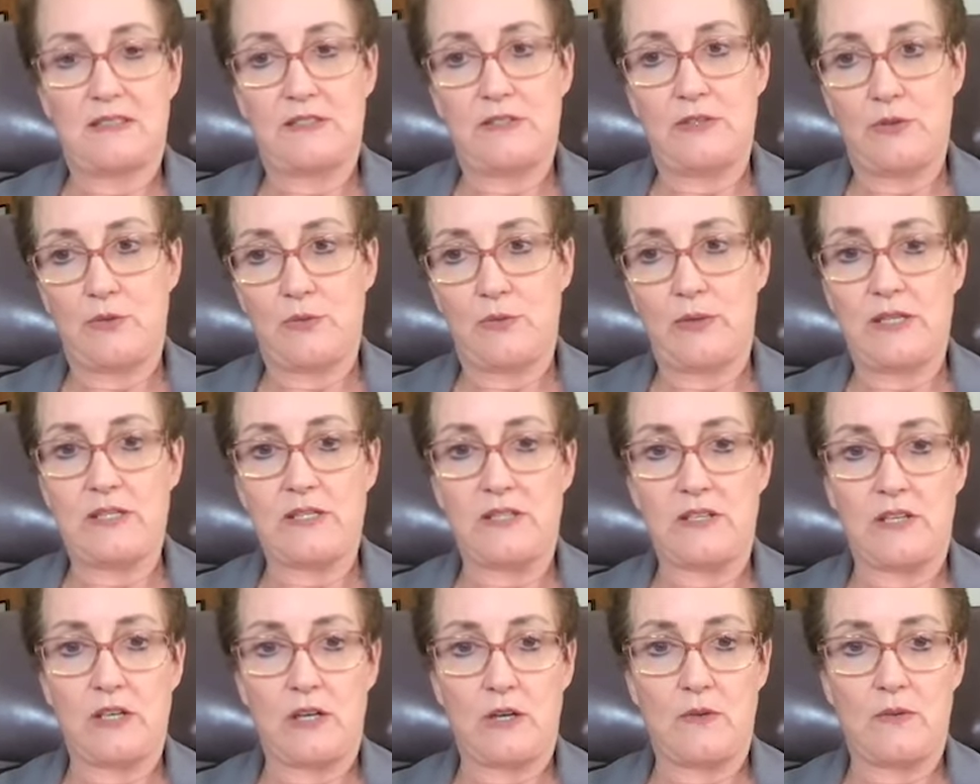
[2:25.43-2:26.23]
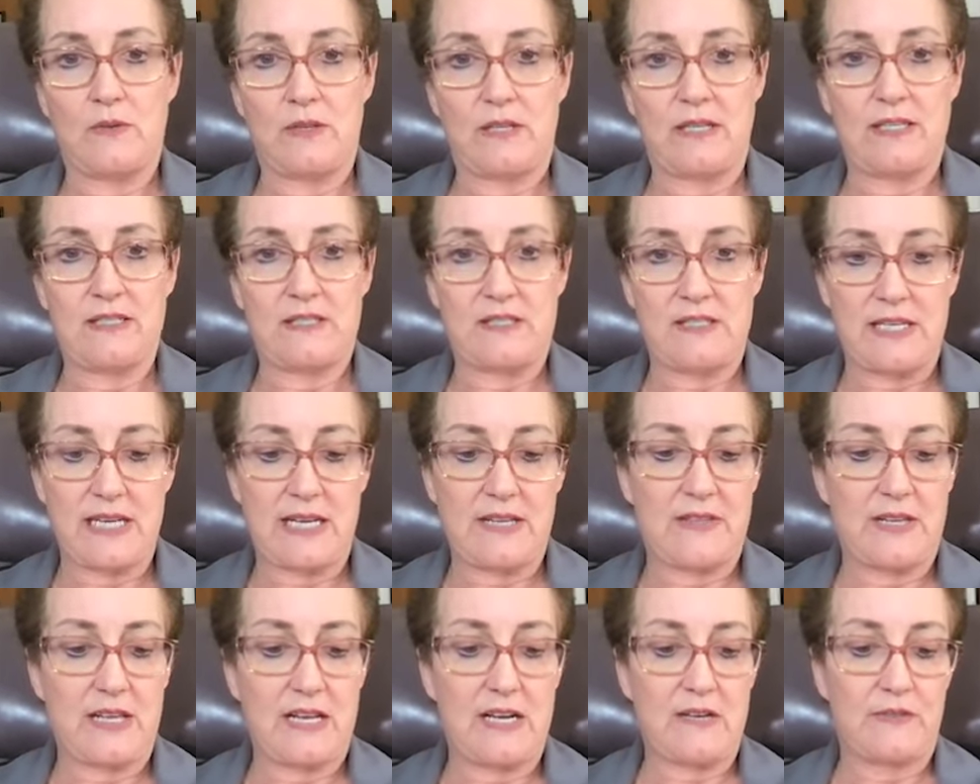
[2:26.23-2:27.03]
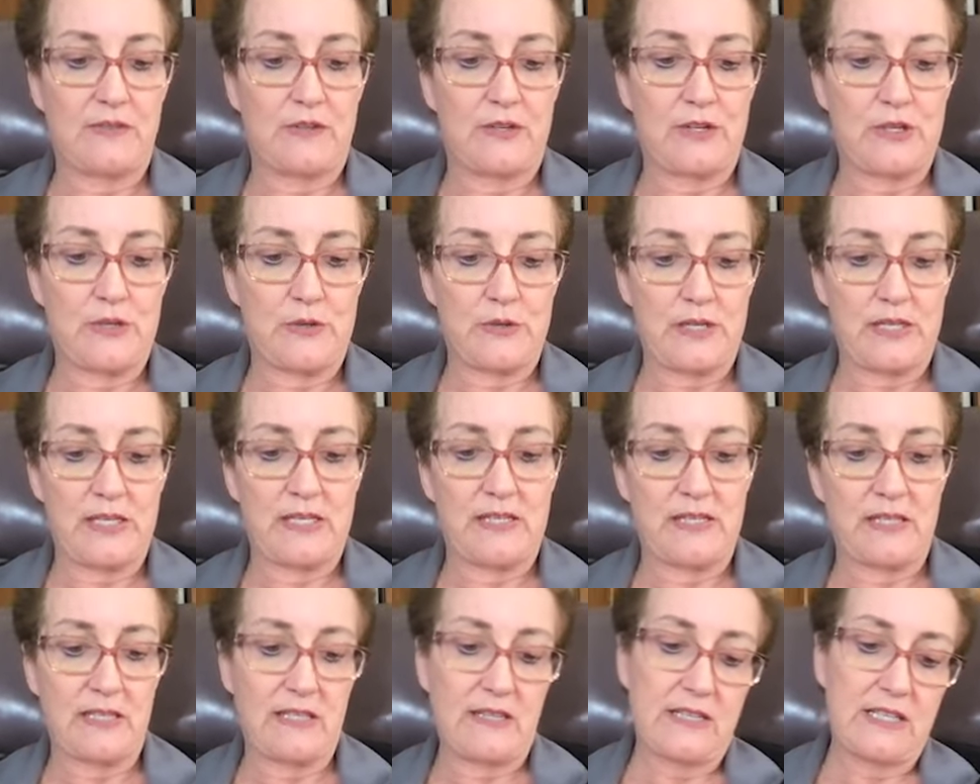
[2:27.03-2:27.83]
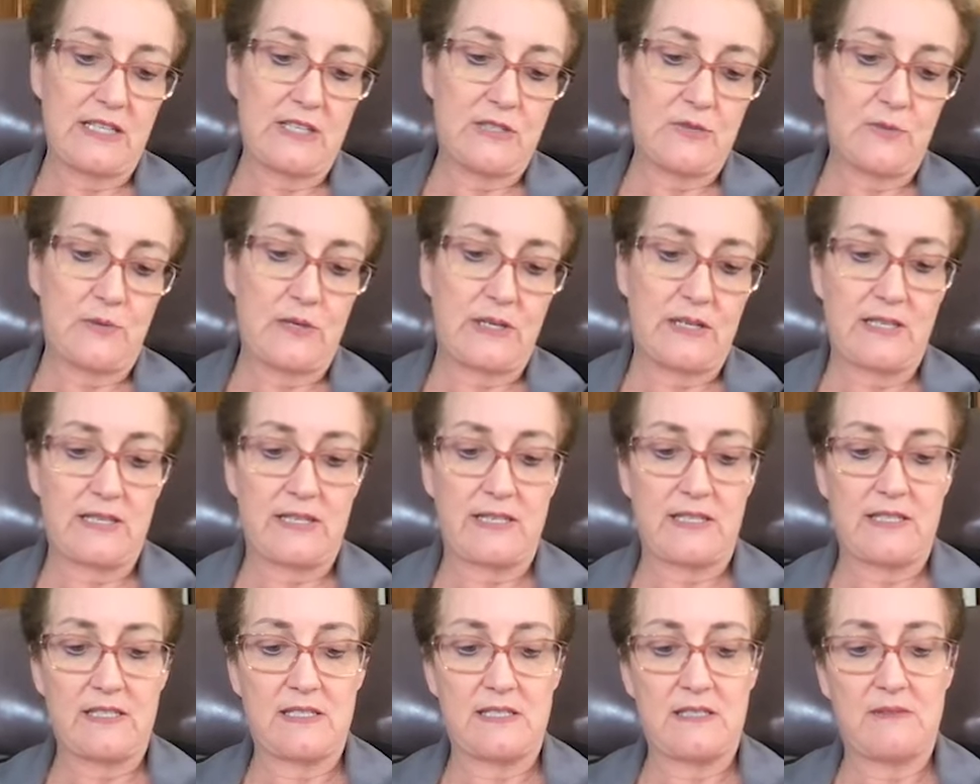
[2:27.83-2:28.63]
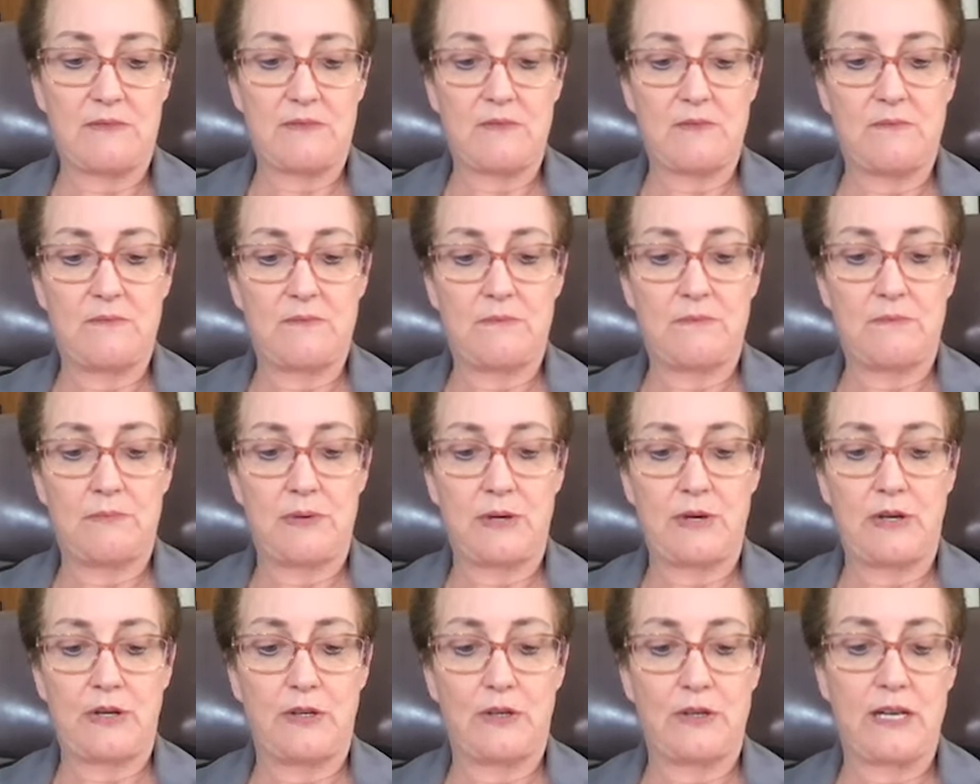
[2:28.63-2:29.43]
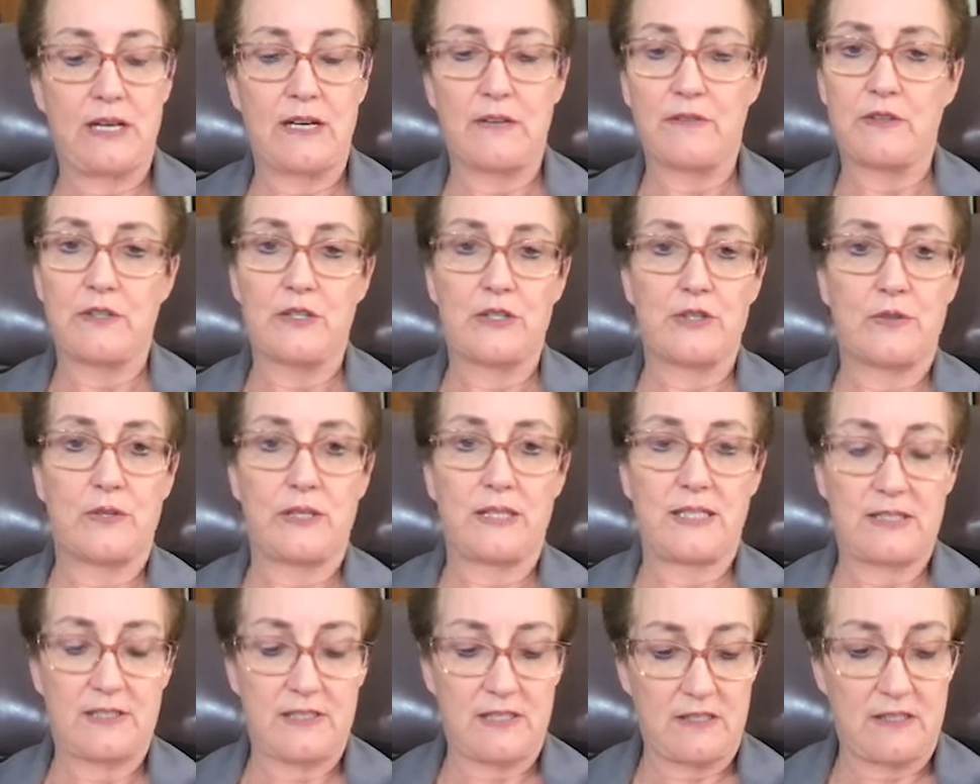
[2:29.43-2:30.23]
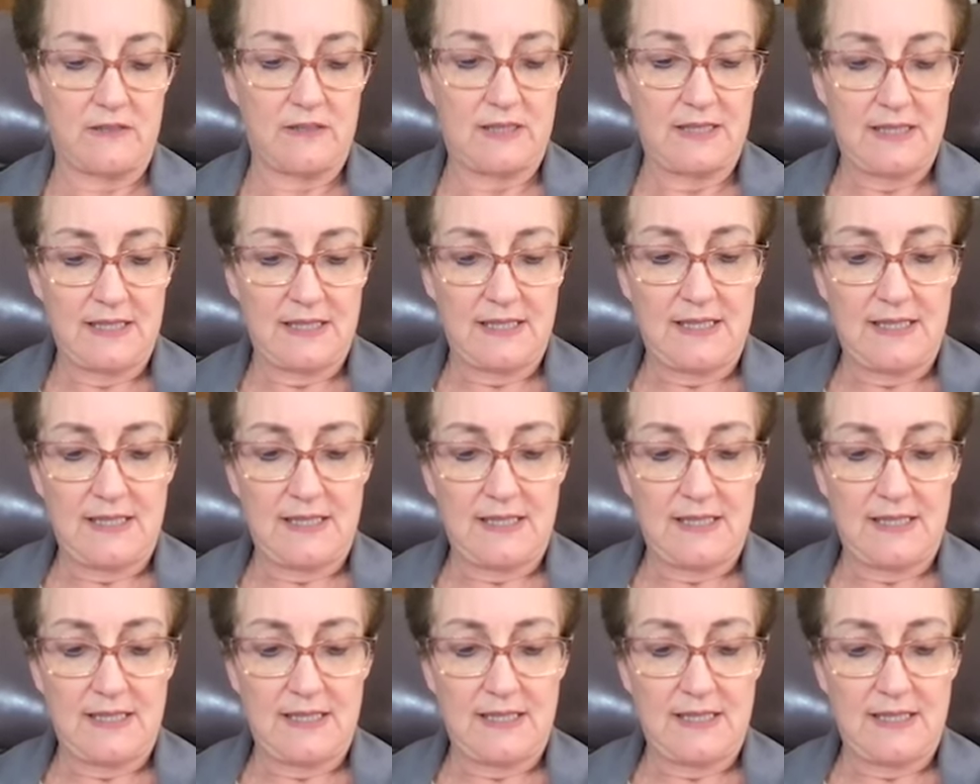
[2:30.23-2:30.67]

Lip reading: 2 weeks ago, his death anniversary, and then this week, his burial anniversary. So,